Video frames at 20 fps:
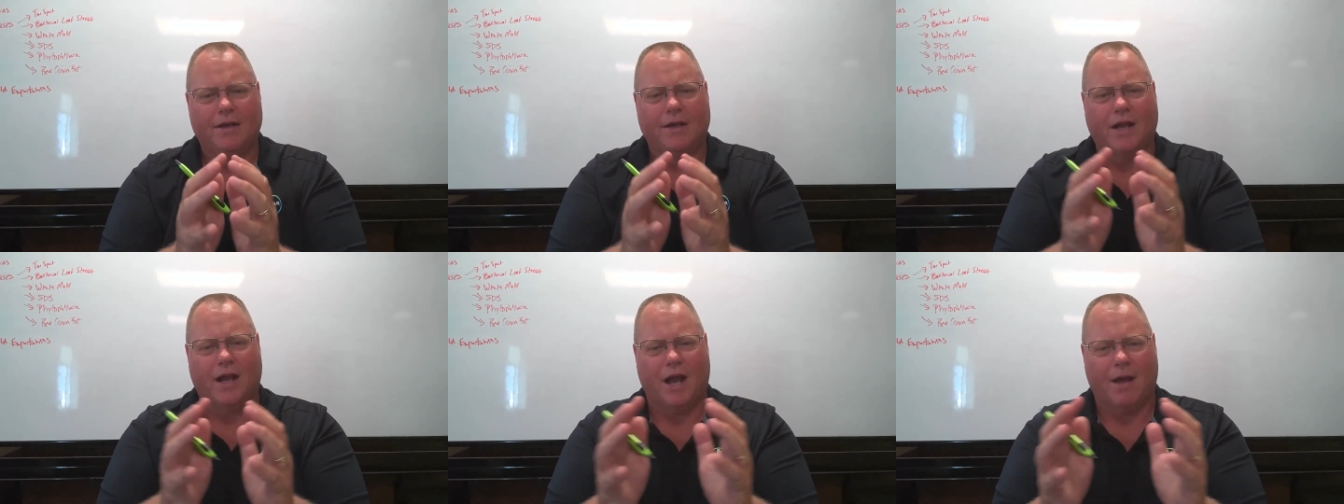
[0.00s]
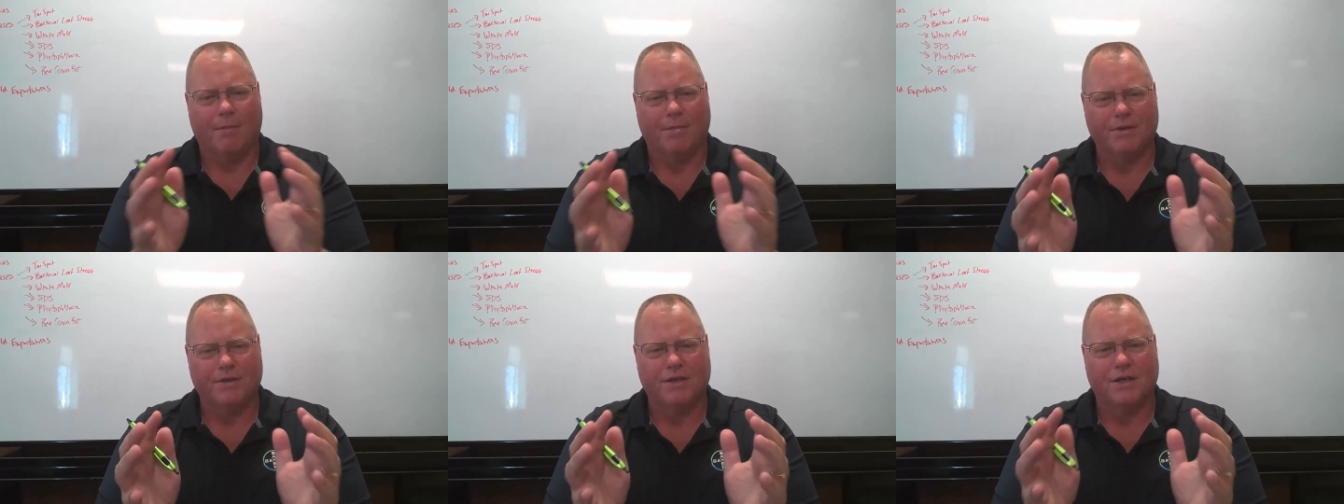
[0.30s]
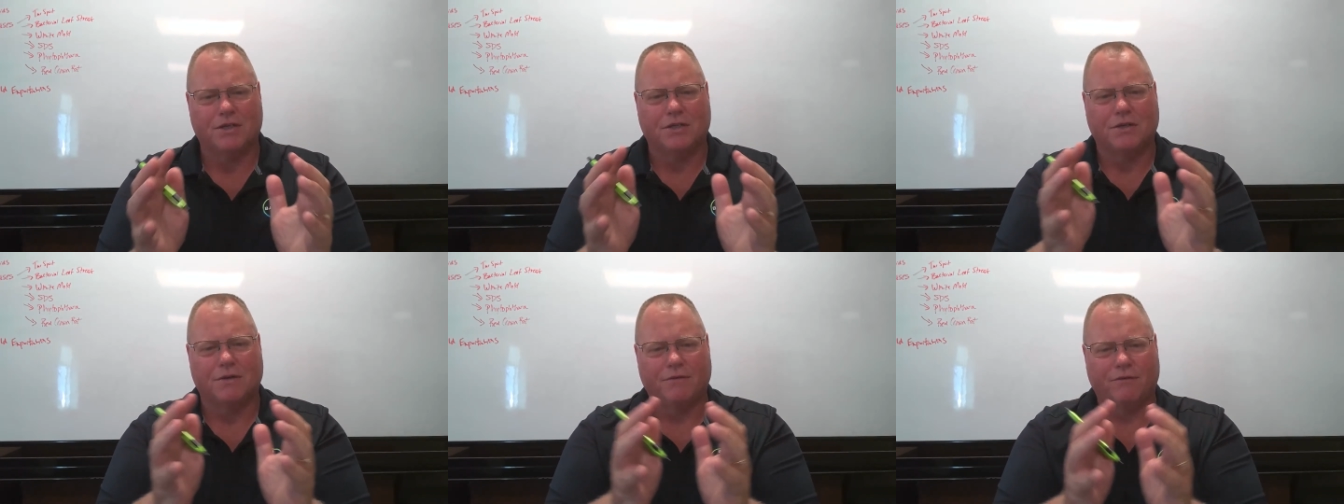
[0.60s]

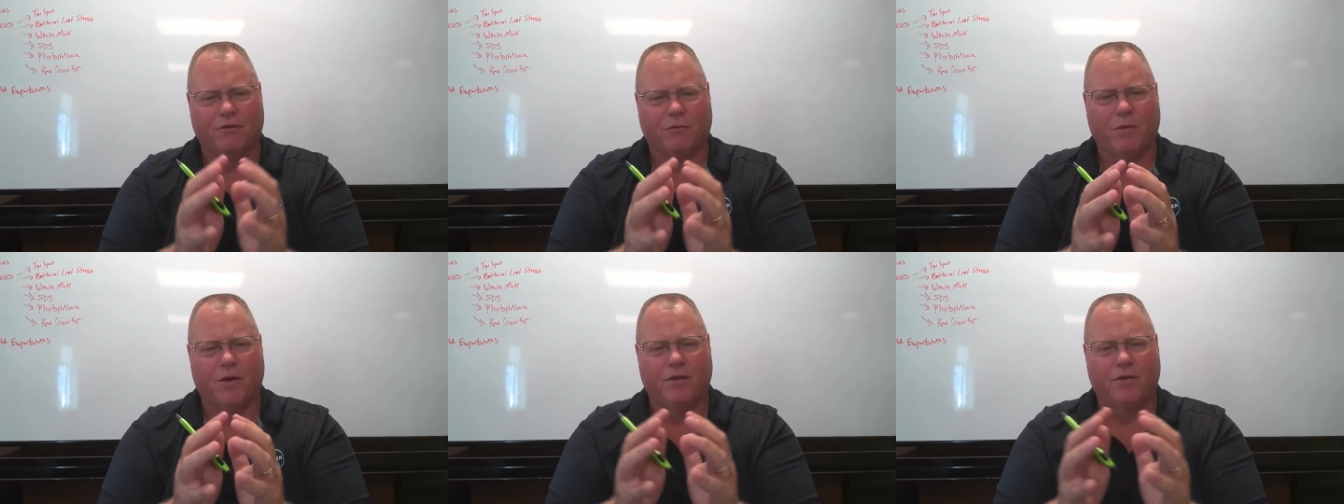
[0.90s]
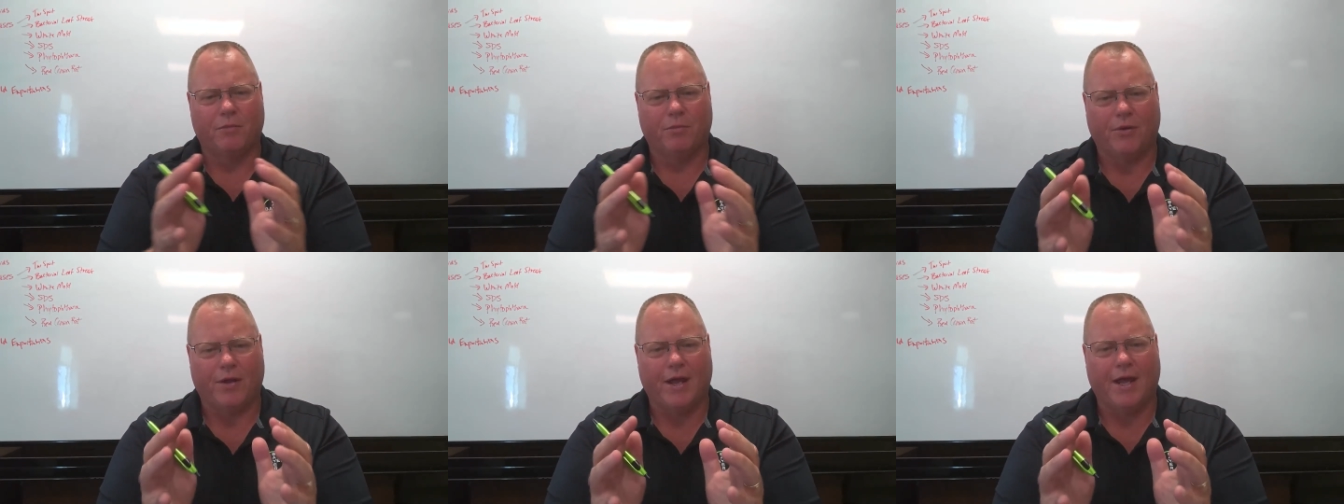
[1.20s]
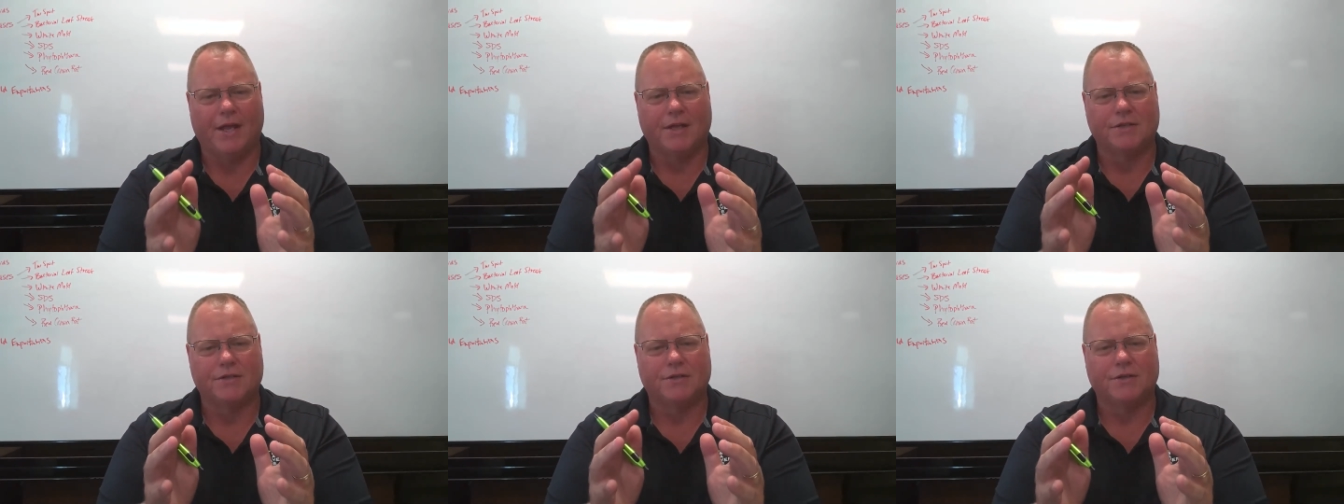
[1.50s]
competition from other
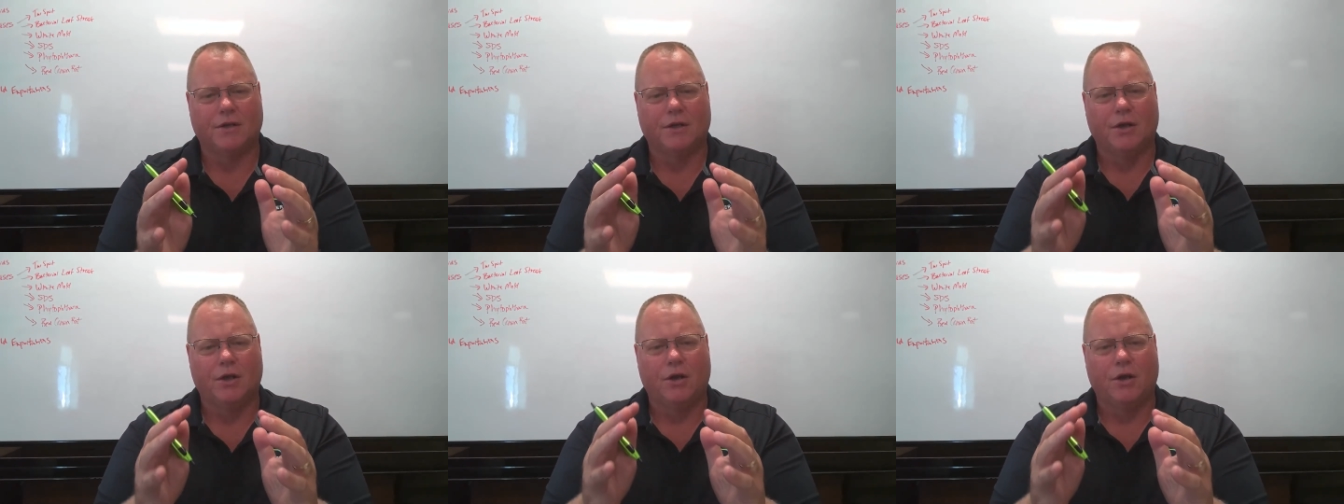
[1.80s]
plants.